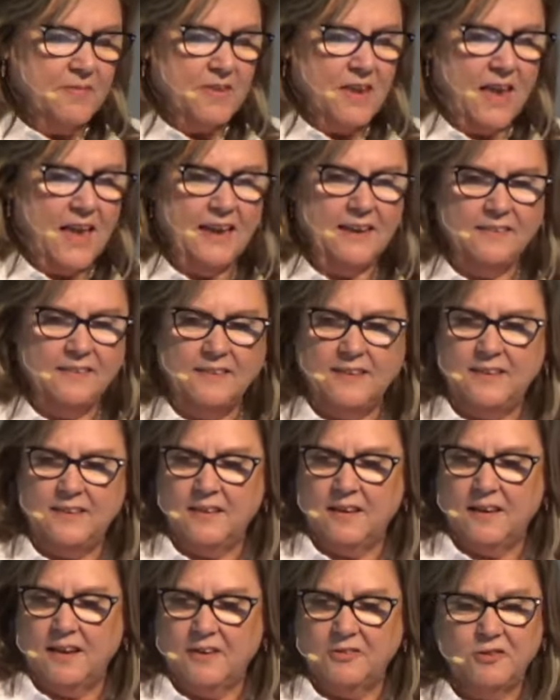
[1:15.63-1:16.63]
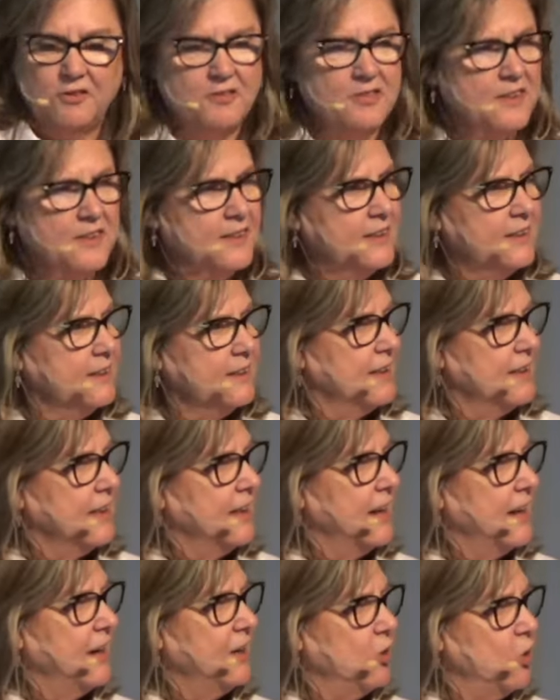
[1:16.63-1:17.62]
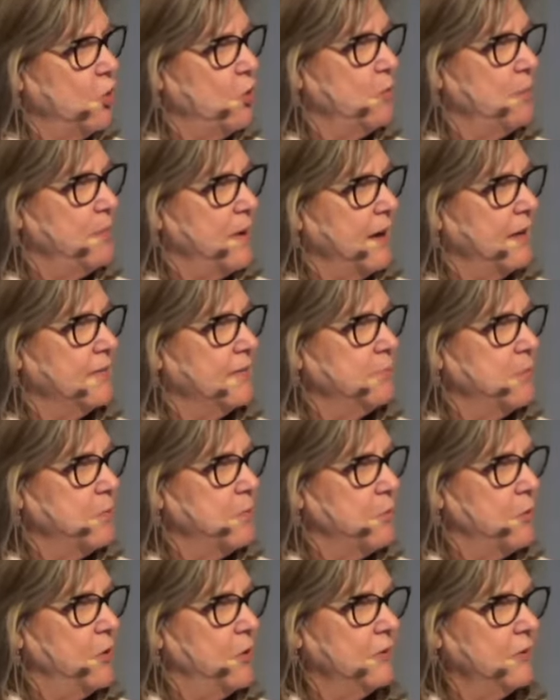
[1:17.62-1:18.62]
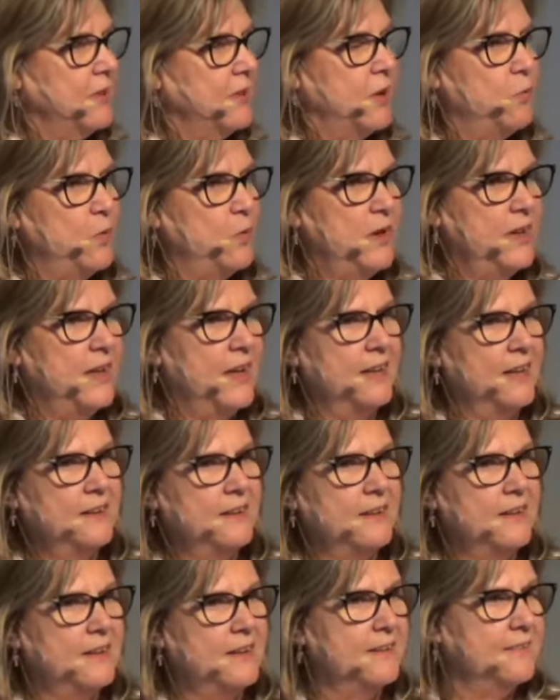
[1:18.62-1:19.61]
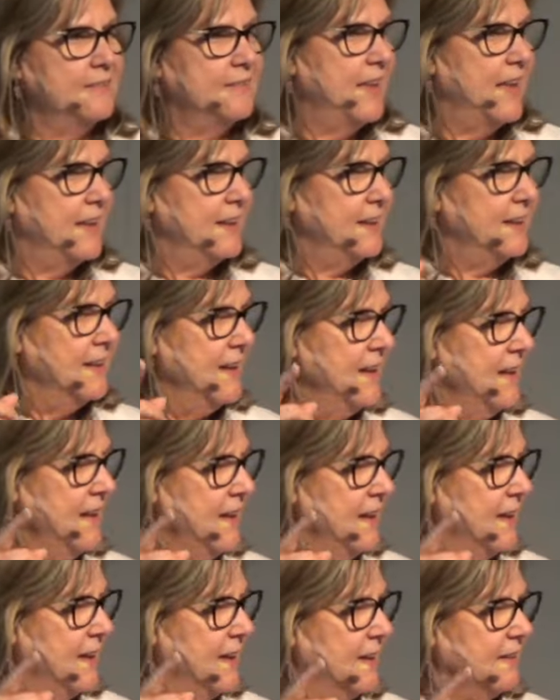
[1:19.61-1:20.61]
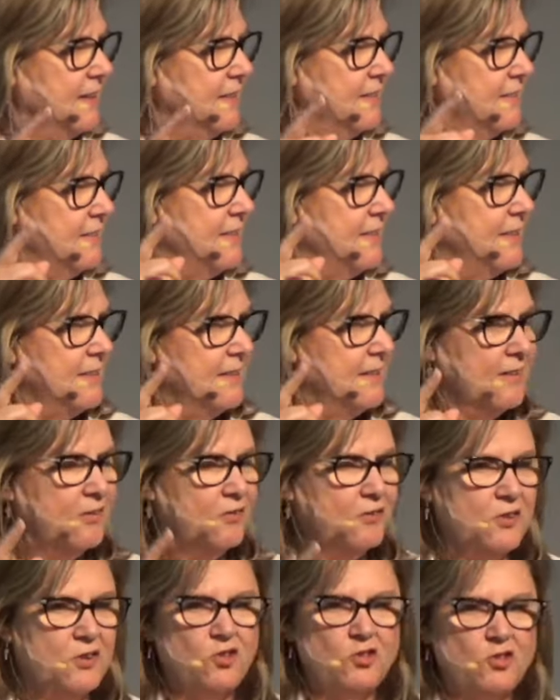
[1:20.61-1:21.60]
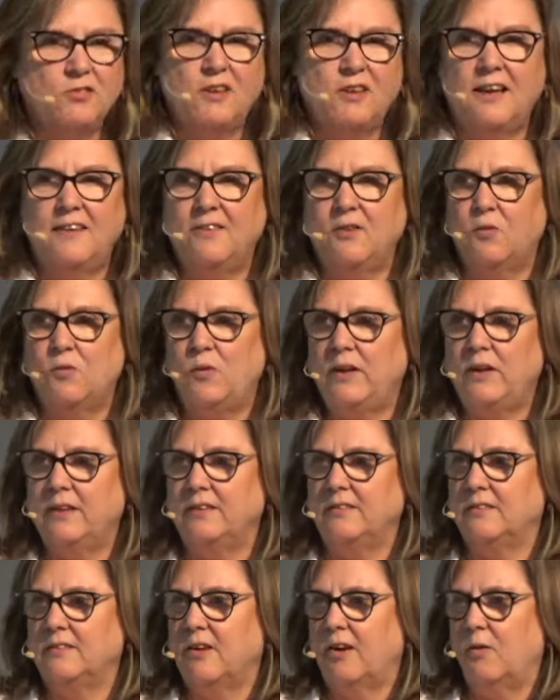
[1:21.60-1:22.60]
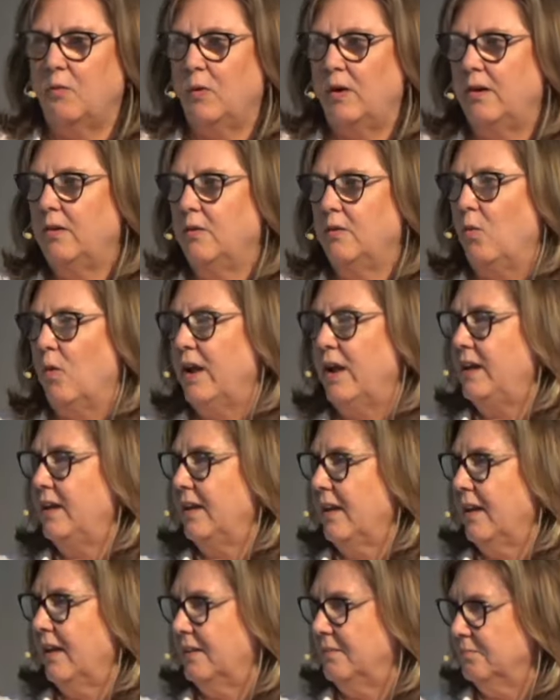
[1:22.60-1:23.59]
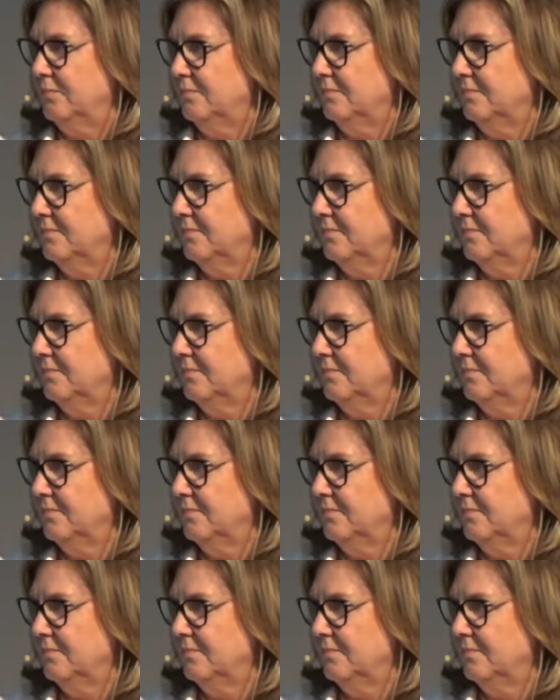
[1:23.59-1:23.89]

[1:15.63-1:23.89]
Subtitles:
And the other thing that I know about Memorial Day weekend is that it is the official day that we can start wearing white again.